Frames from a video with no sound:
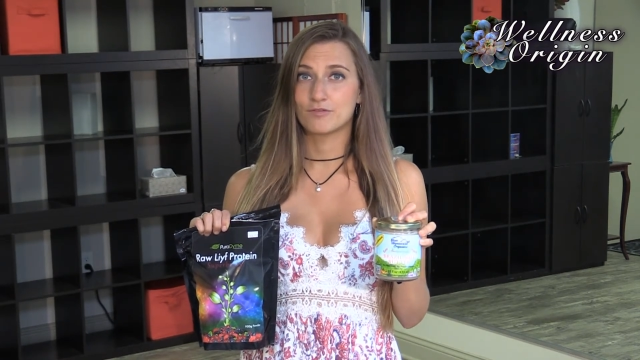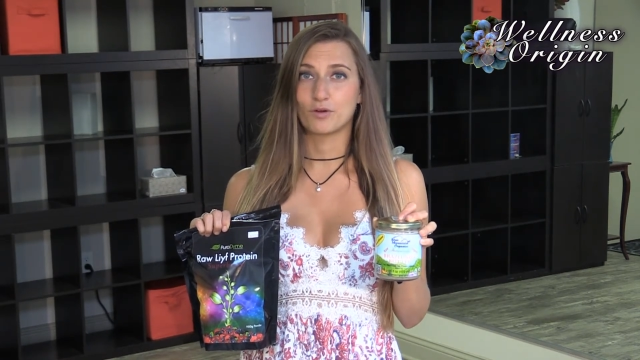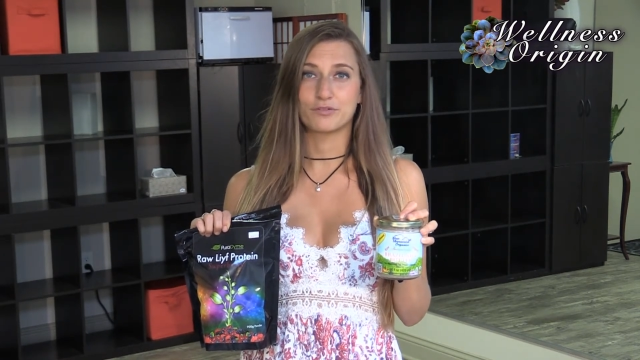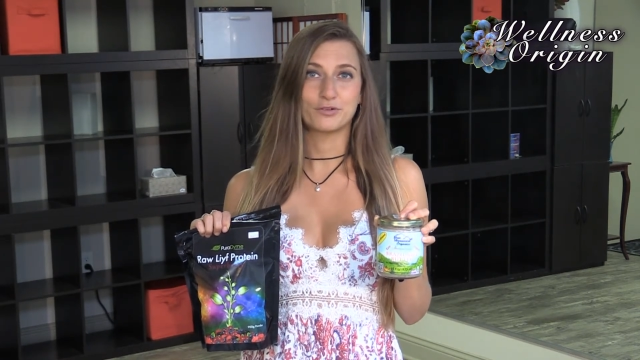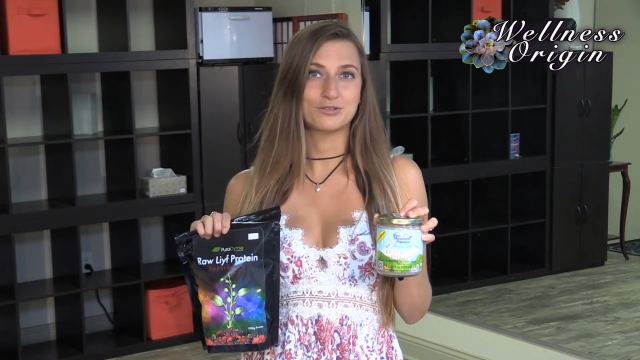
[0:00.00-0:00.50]

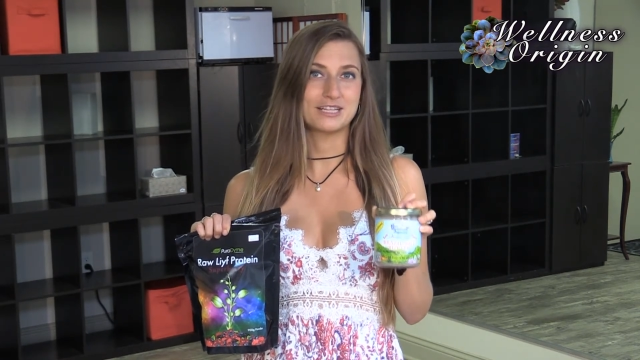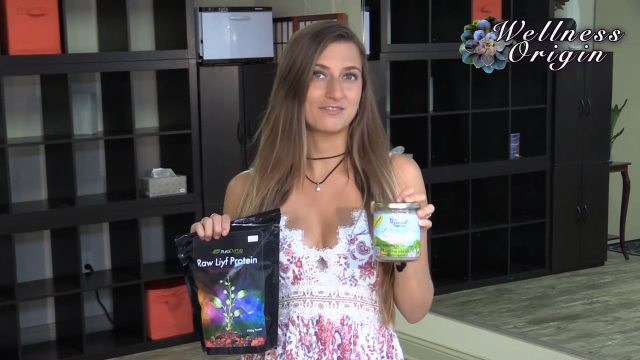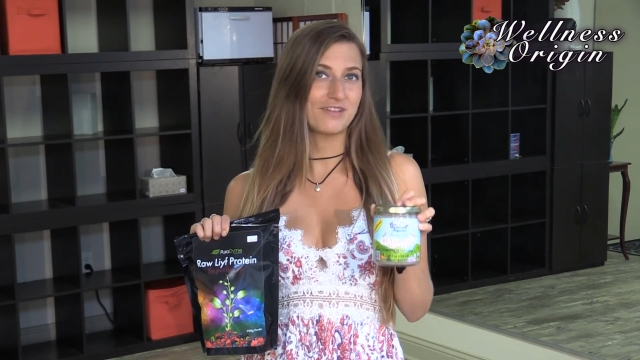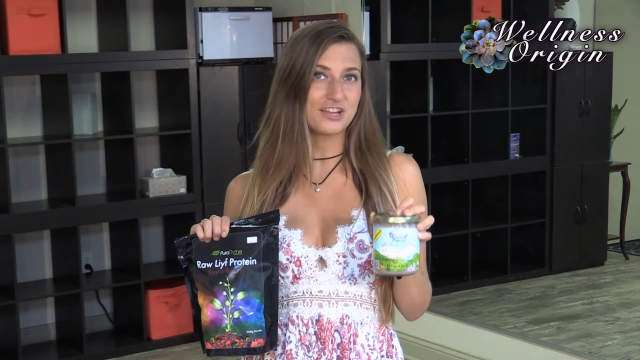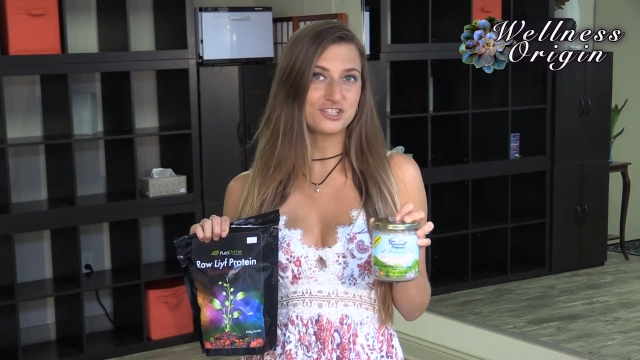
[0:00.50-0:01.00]
for fruits
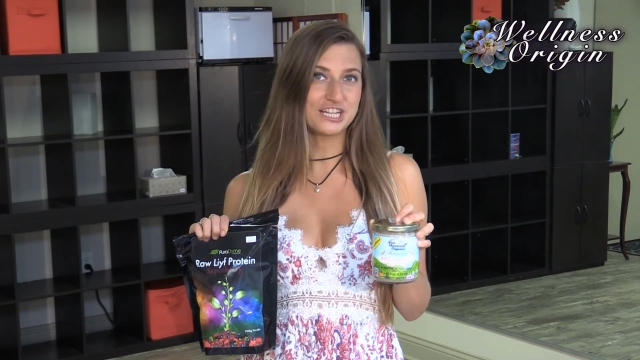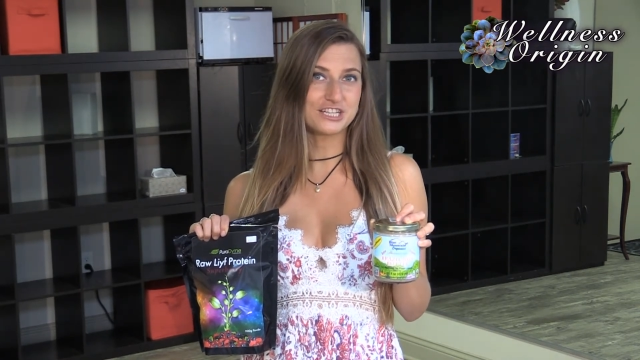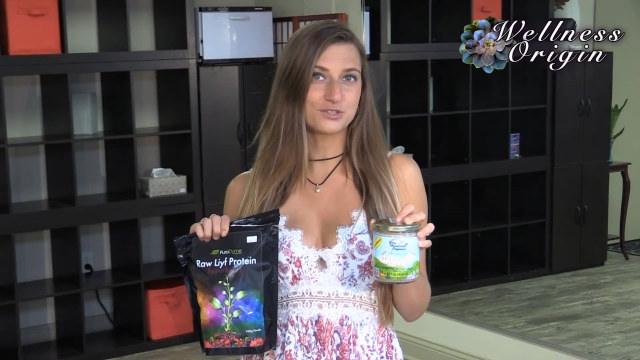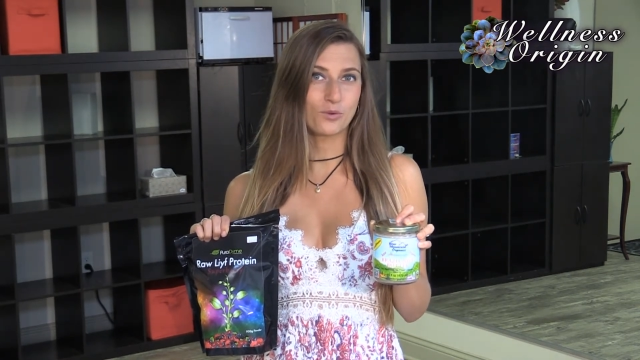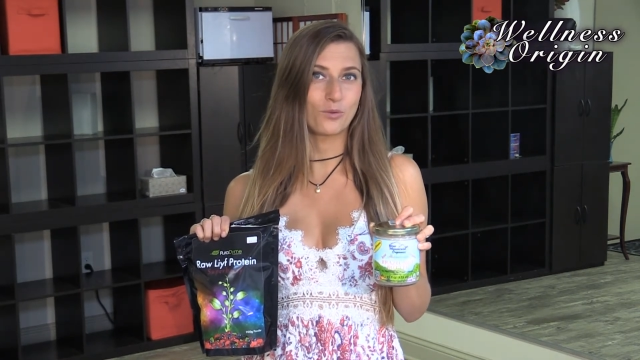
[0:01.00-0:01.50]
and
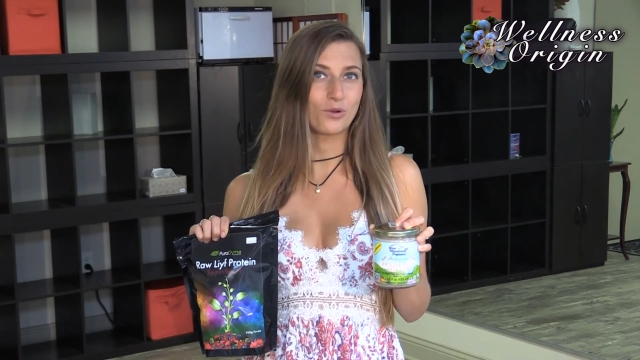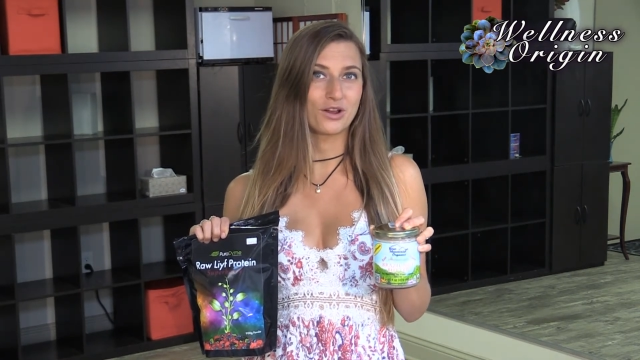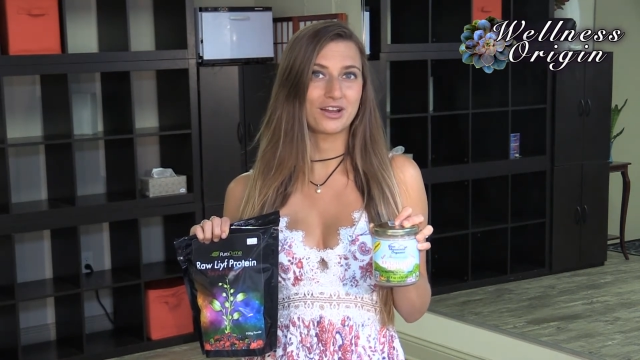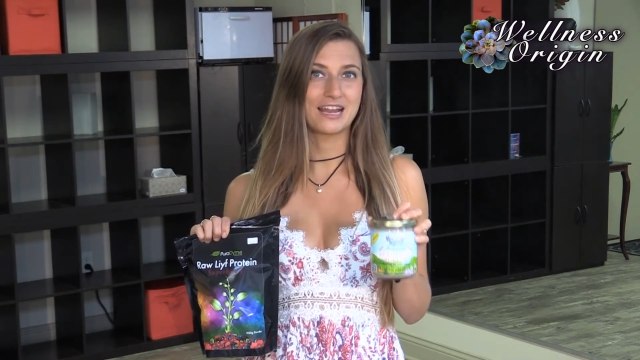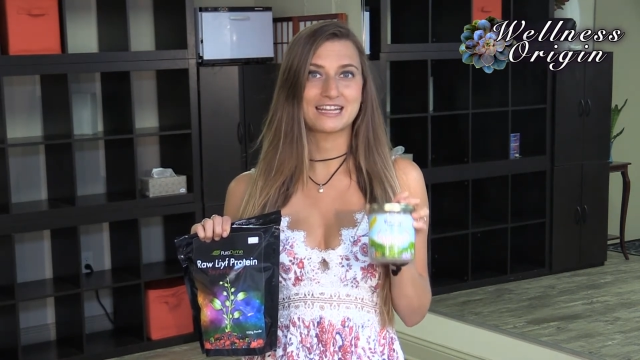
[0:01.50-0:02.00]
veggies or
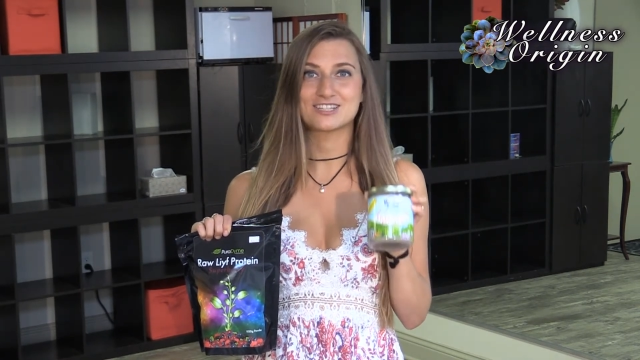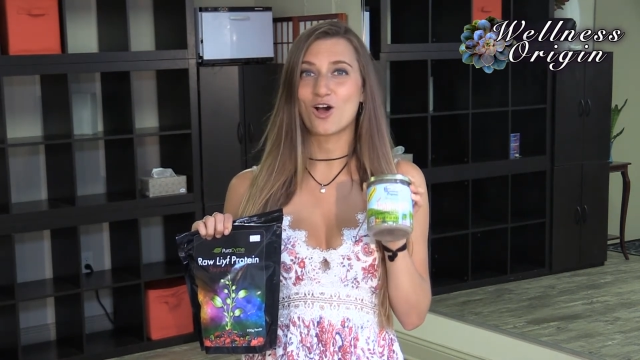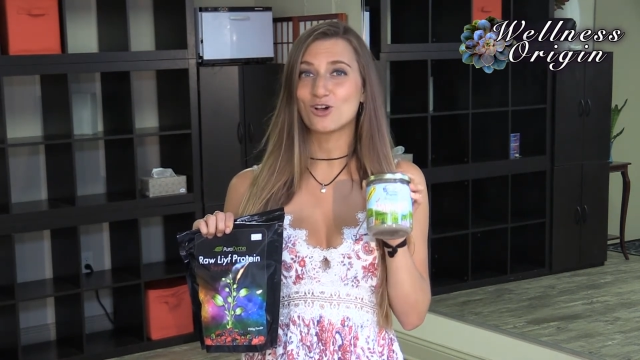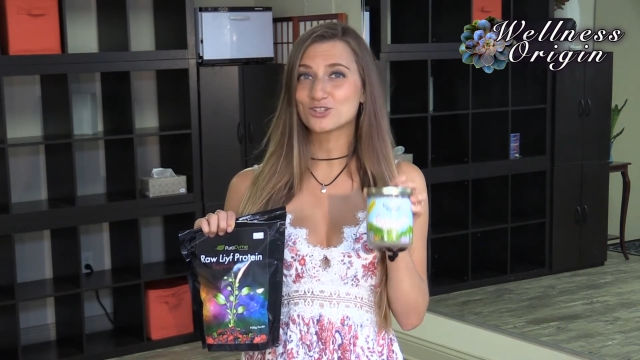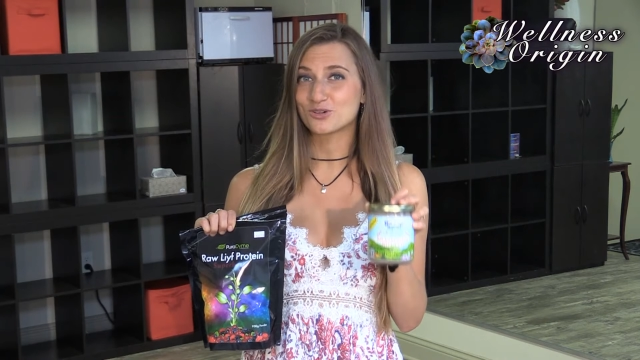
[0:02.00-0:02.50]
it's
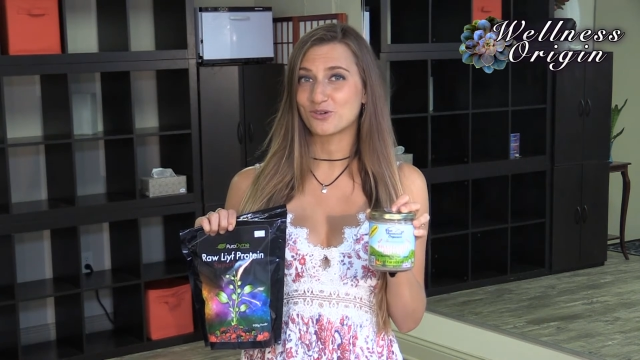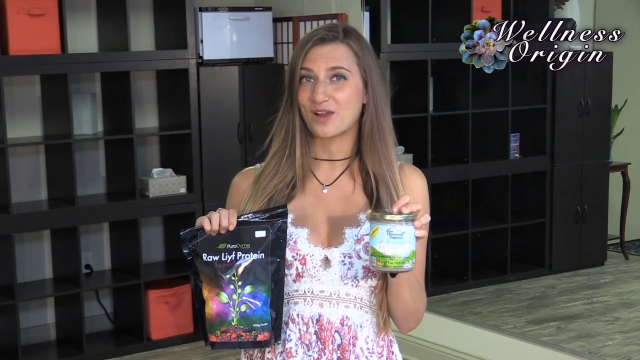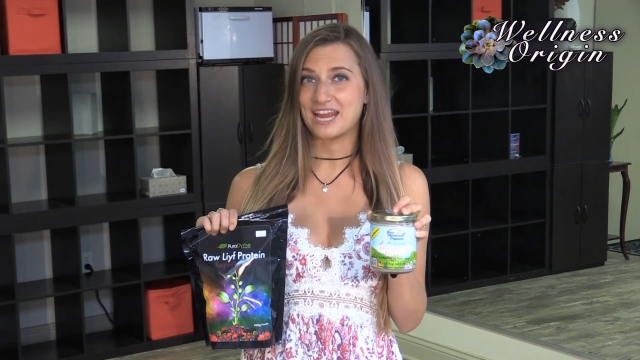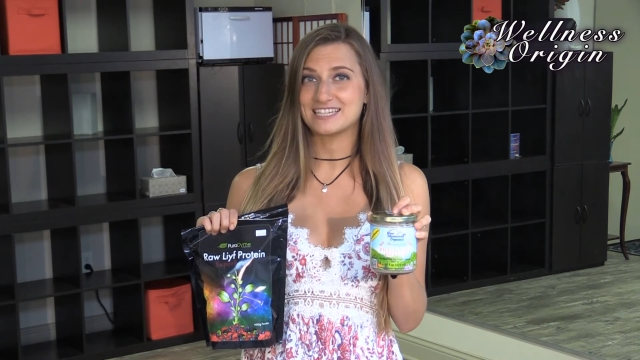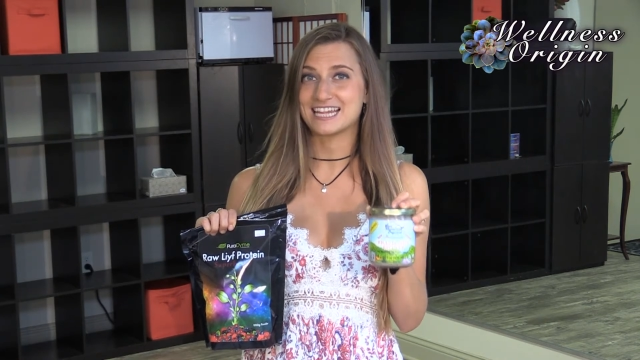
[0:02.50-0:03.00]
also
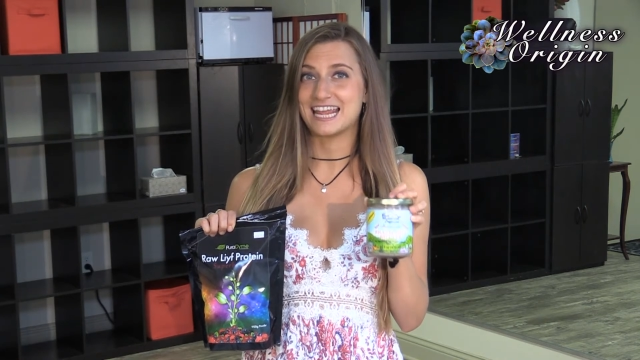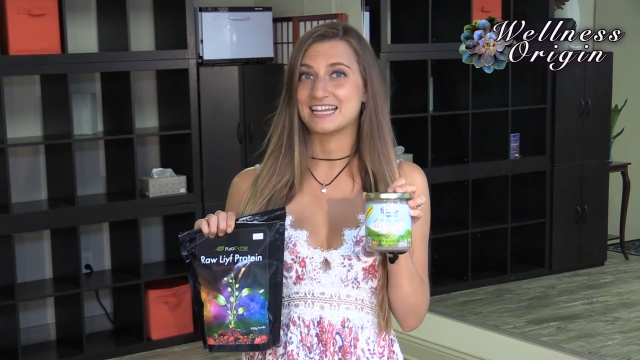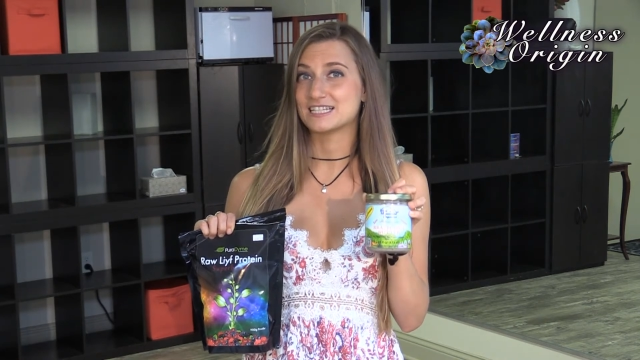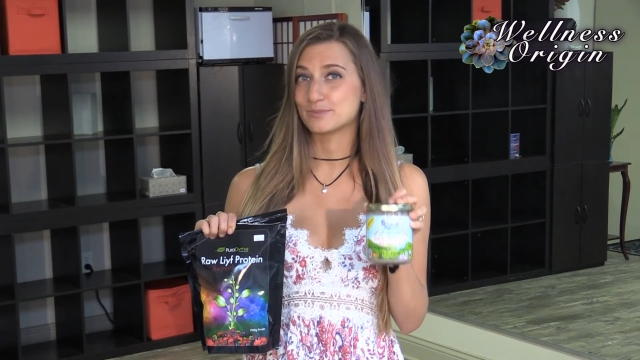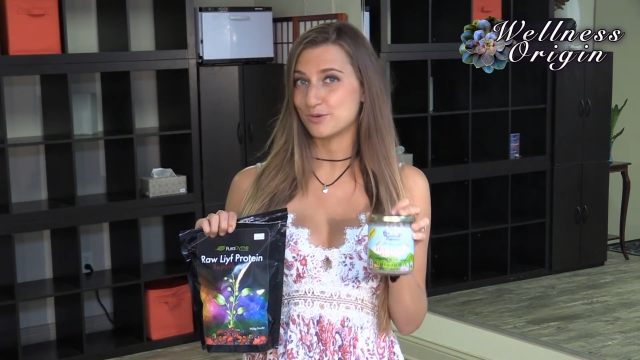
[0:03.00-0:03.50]
great
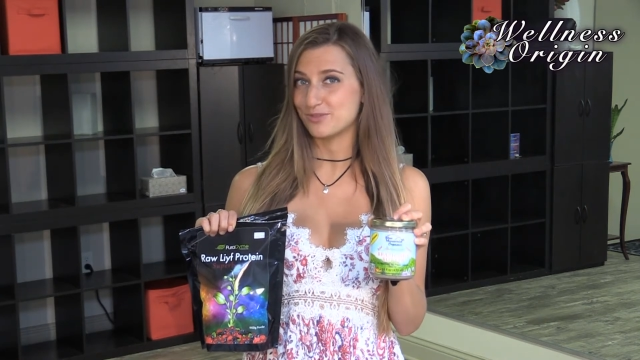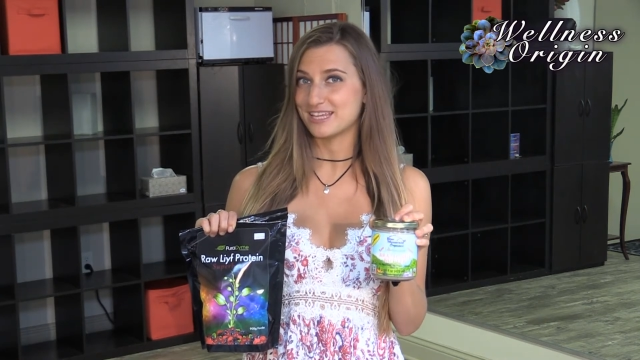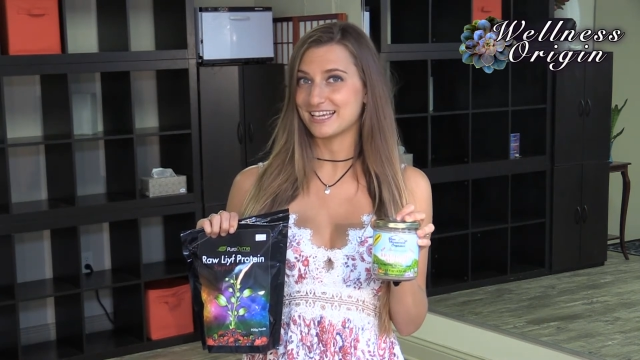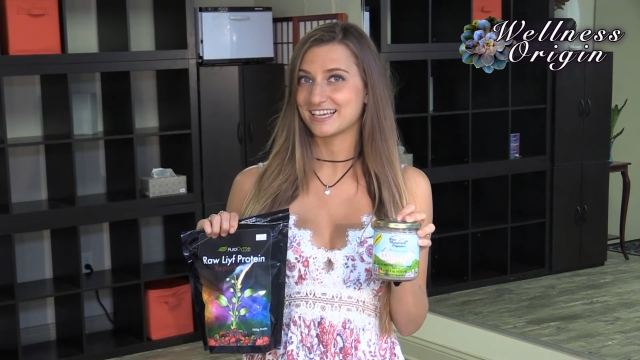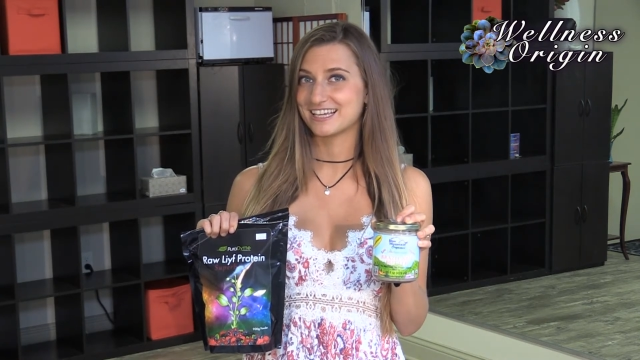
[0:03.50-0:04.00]
in
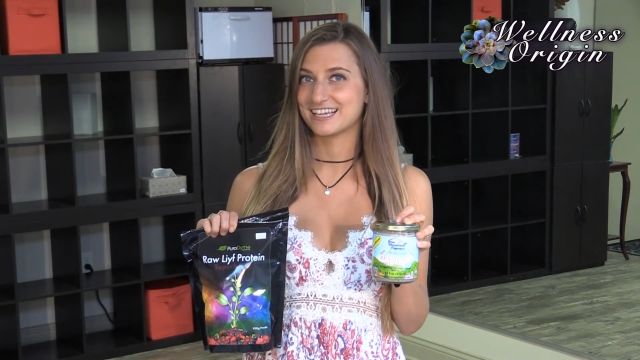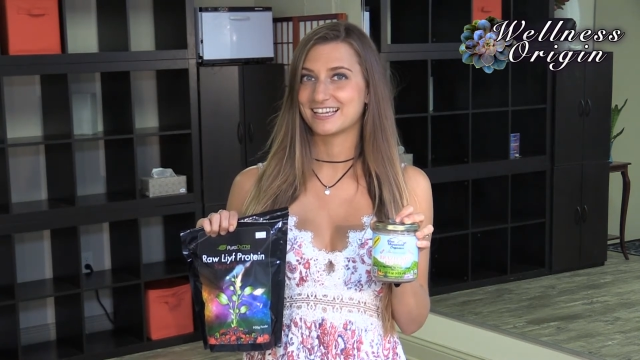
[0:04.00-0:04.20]
smoothies.